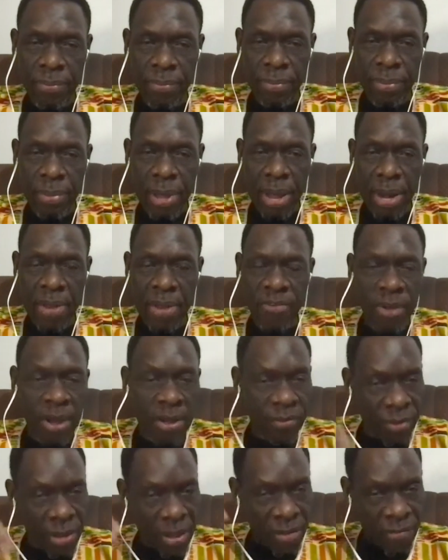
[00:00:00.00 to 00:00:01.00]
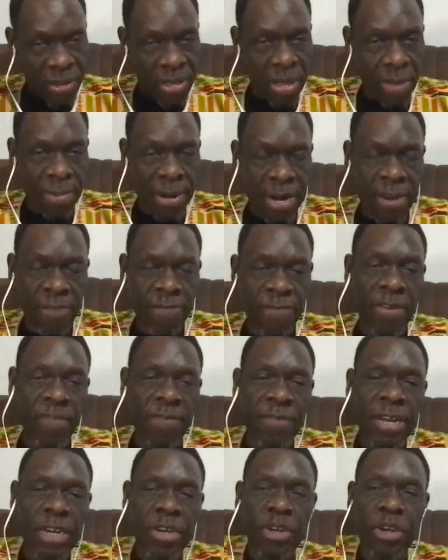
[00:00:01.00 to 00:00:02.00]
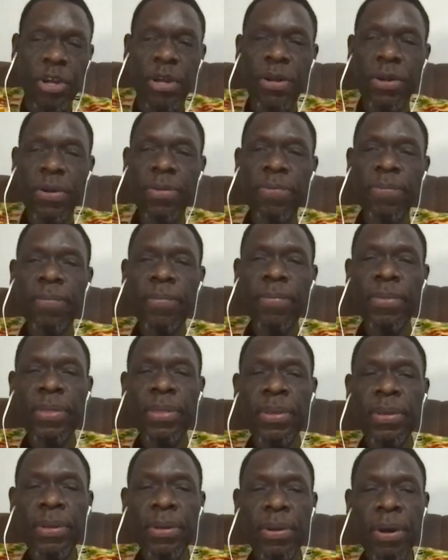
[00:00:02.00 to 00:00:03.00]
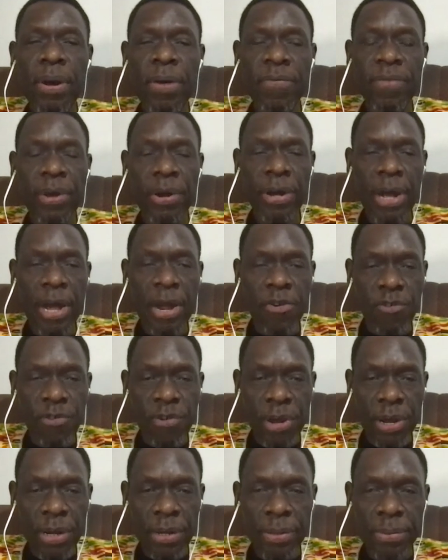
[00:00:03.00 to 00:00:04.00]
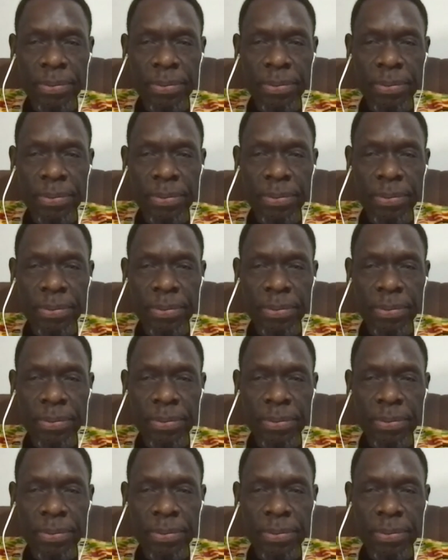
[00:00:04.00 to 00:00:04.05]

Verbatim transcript: And he starts giving them a different vision of their country.